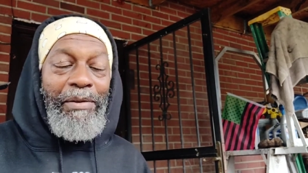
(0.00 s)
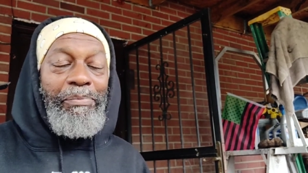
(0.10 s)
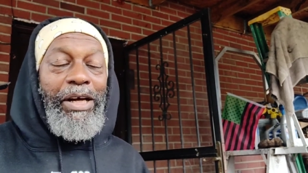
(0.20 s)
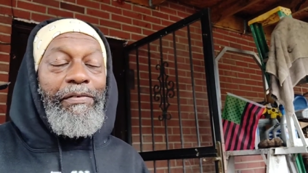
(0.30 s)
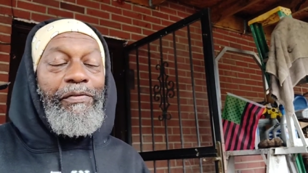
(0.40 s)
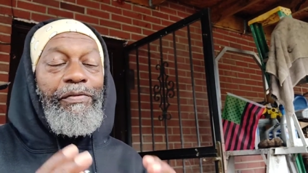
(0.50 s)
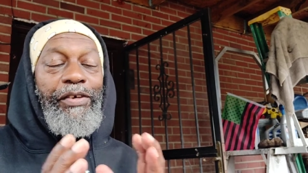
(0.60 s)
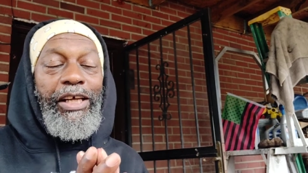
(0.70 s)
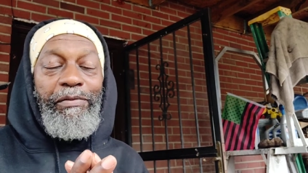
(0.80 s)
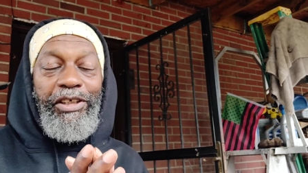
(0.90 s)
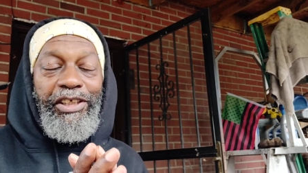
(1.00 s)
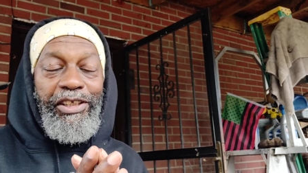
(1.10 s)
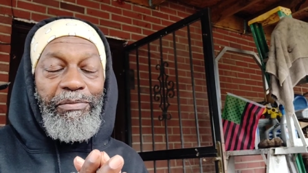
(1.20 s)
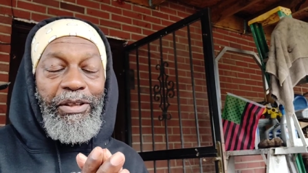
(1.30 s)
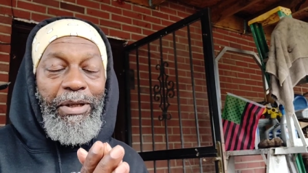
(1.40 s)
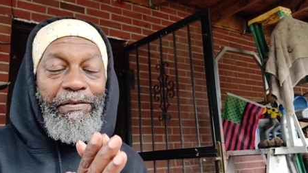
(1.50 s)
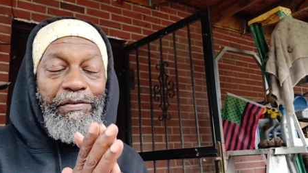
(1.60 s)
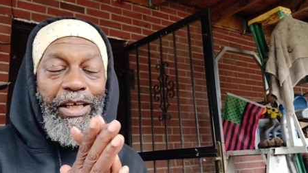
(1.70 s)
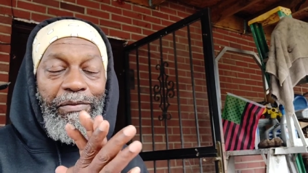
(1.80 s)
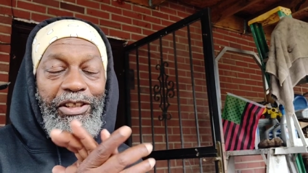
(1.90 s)
My favorite teacher, one of my
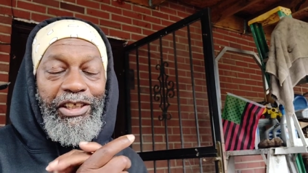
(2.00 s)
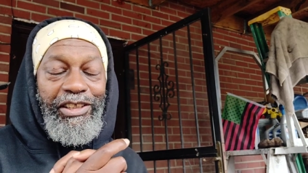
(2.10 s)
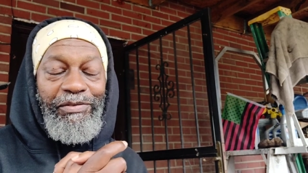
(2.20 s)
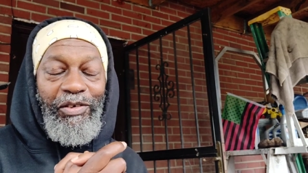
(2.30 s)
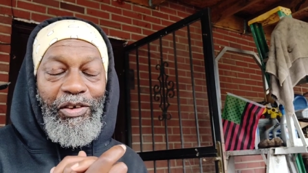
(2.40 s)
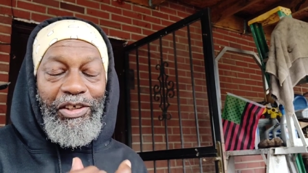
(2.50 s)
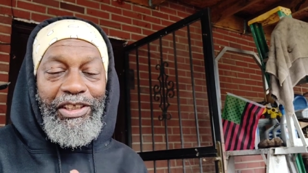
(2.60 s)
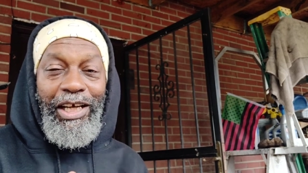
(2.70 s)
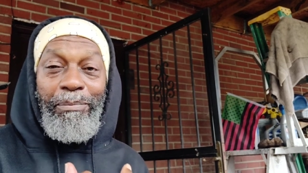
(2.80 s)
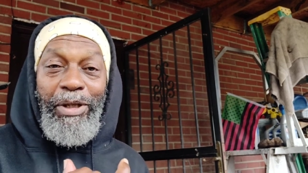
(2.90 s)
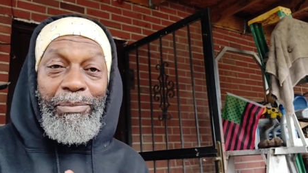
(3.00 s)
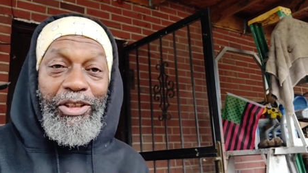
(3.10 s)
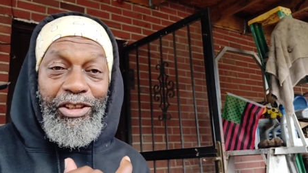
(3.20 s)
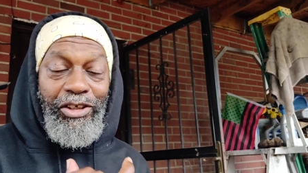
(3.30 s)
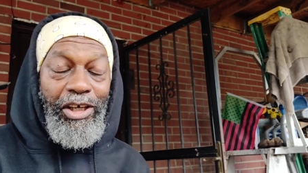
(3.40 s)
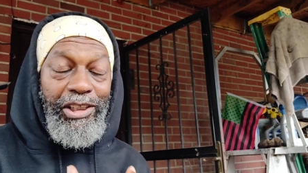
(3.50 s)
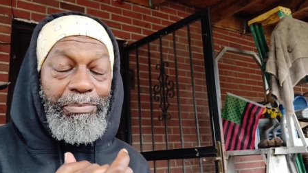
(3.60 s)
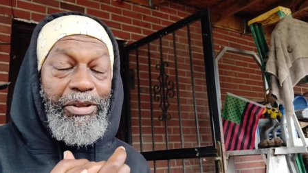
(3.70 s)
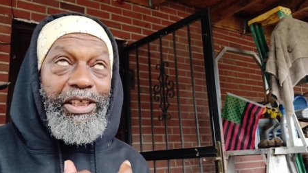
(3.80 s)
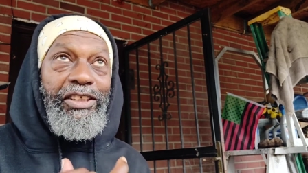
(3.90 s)
favorite teachers of all time, Pepsi Charles.
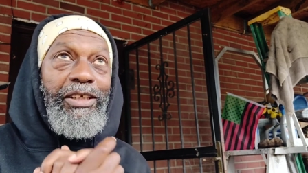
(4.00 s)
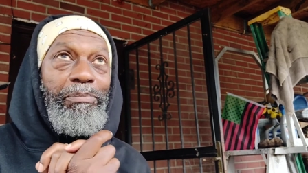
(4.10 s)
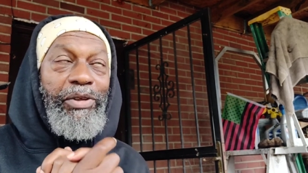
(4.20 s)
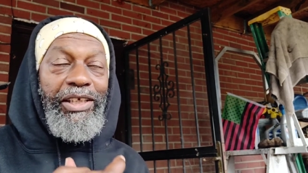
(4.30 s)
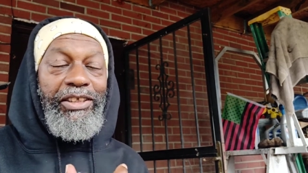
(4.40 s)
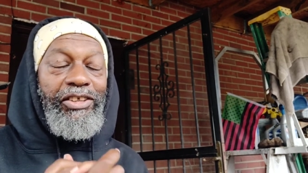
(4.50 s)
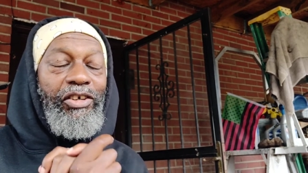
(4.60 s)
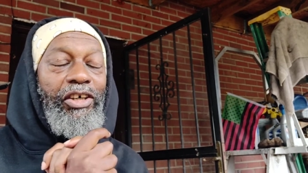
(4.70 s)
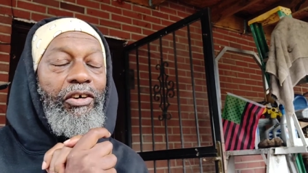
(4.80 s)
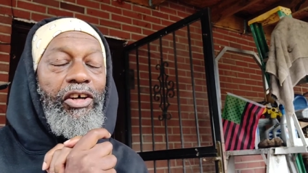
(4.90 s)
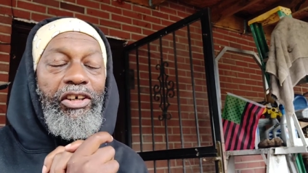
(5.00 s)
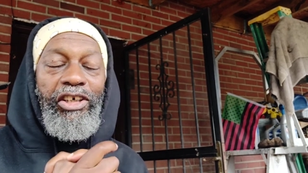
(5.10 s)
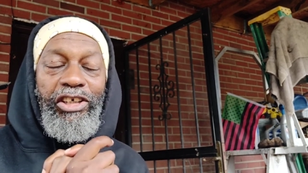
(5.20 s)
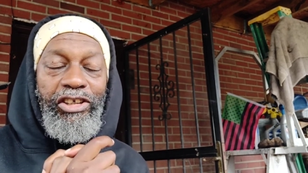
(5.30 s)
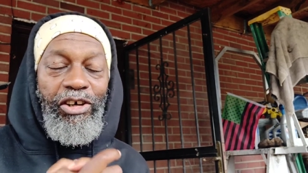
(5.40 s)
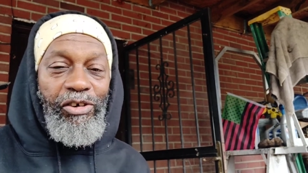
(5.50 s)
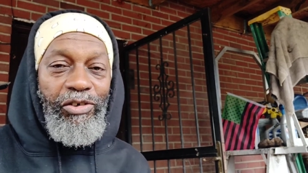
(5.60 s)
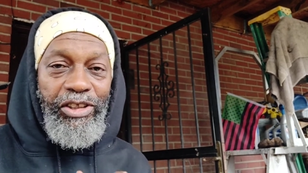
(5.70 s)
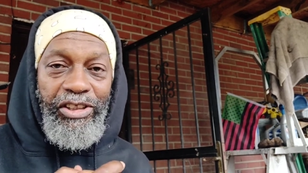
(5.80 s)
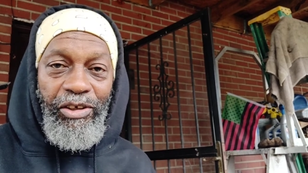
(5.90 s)
Peace and blessings on her
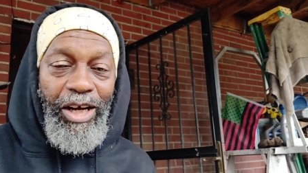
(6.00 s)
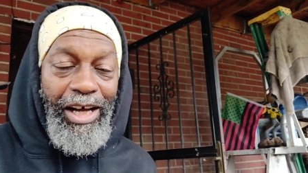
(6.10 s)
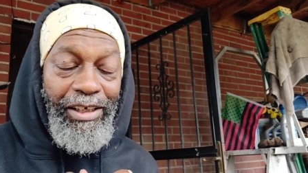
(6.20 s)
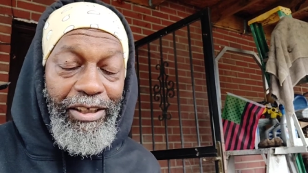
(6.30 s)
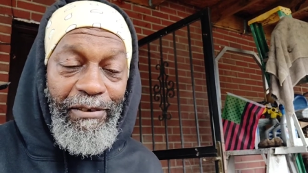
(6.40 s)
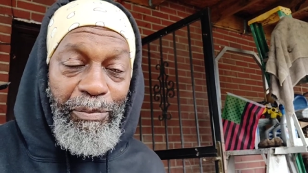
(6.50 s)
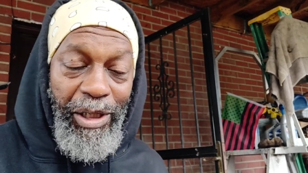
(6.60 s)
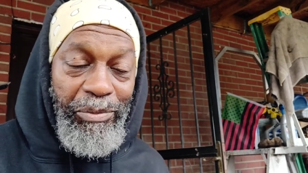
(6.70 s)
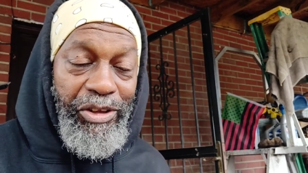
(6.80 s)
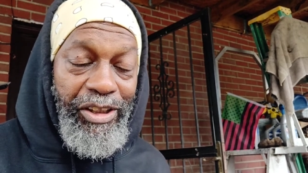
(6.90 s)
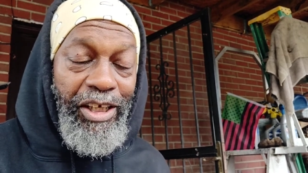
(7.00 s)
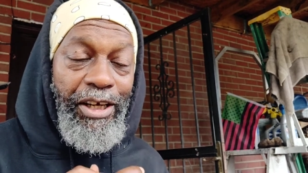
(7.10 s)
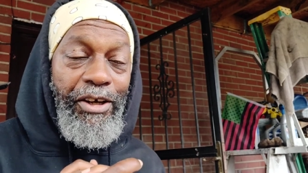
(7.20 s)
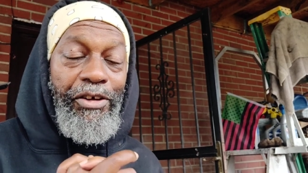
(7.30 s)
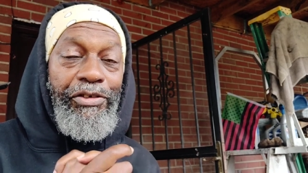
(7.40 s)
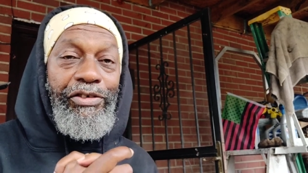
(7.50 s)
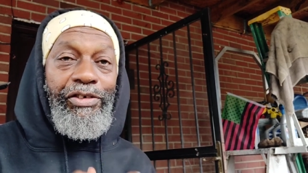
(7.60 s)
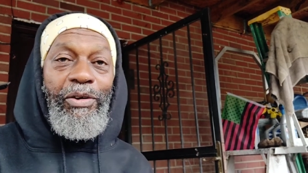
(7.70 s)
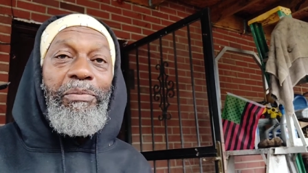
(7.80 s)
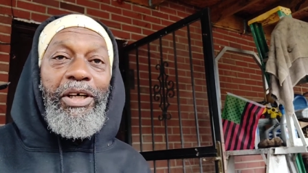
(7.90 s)
eternal soul. I love Pepsi
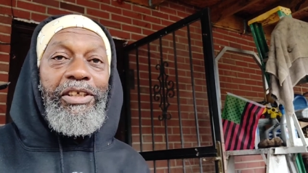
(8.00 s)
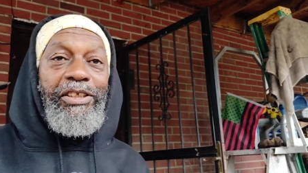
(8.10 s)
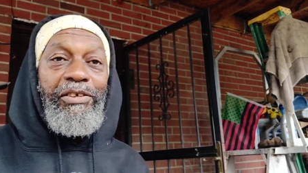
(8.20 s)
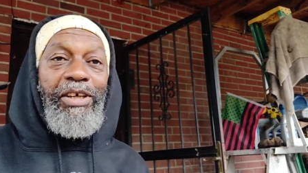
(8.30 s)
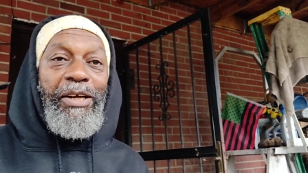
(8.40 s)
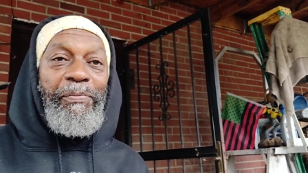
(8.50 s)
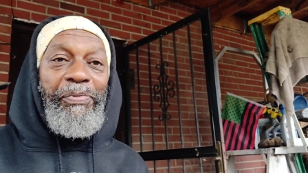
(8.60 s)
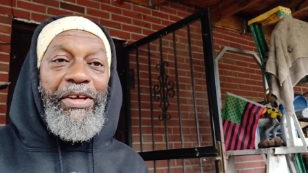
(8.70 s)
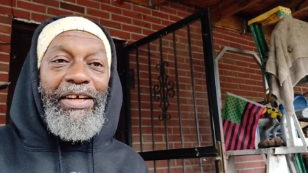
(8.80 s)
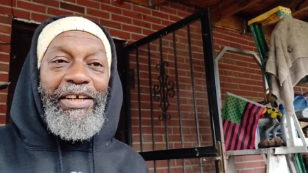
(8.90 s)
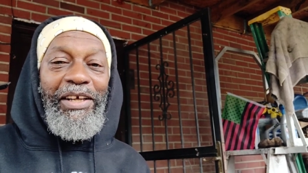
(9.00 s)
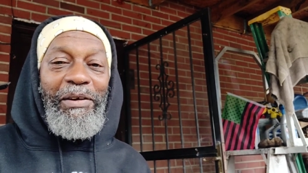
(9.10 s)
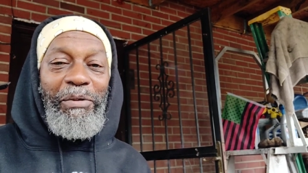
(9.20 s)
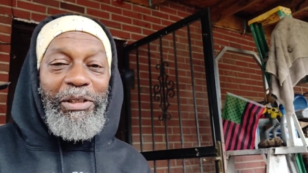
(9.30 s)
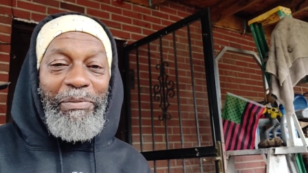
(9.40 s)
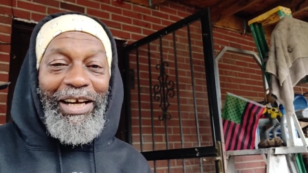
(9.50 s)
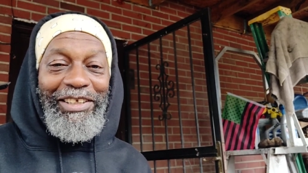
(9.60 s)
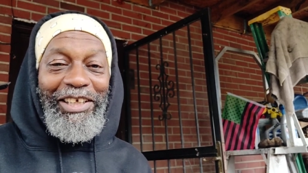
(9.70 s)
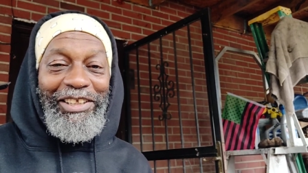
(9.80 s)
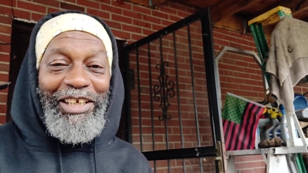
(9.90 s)
so much, right? But the
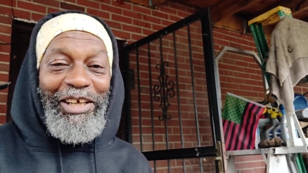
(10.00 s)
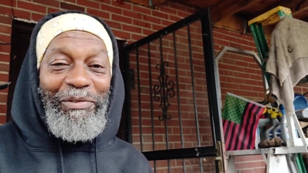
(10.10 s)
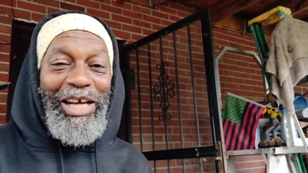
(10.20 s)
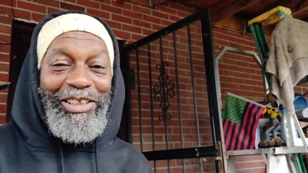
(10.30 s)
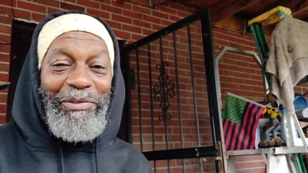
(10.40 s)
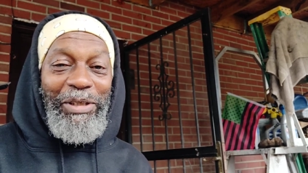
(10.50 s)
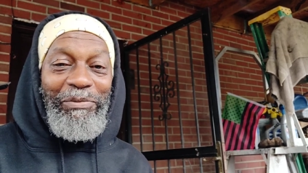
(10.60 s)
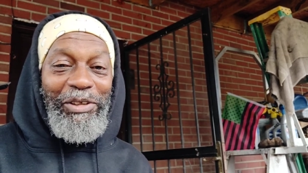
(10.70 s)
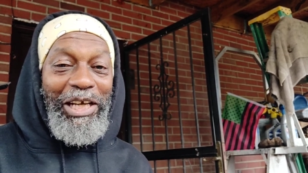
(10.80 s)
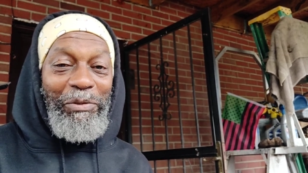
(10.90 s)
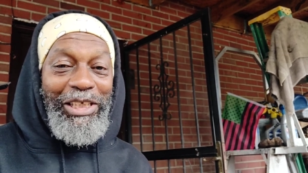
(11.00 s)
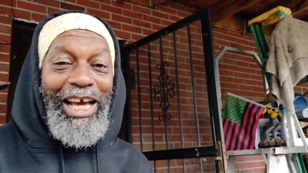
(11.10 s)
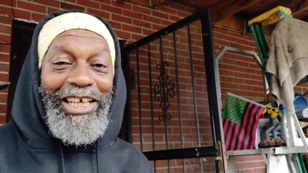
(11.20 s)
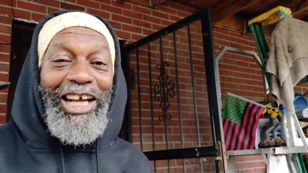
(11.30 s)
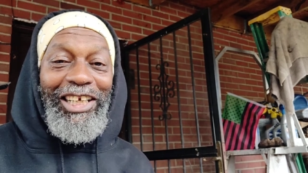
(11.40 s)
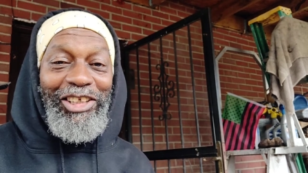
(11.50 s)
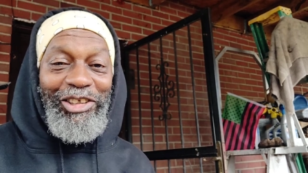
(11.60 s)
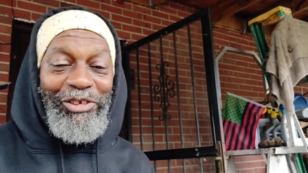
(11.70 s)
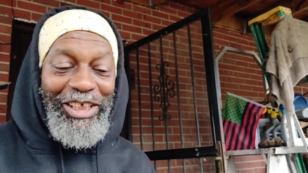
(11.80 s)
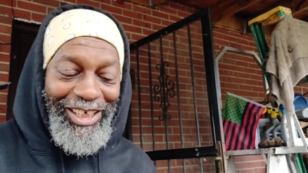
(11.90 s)
balance out there, love We had some people. That was Hattie Gossett Jr.